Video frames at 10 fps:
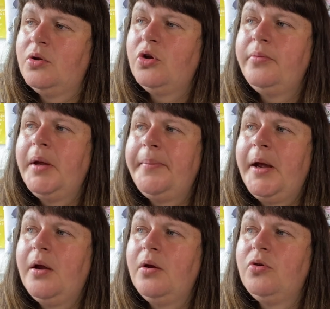Took me
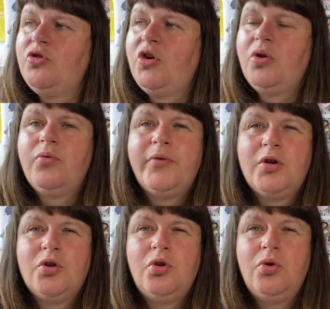about just over
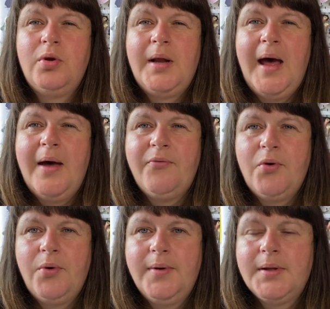2.5
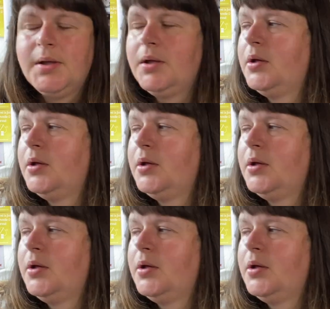hours.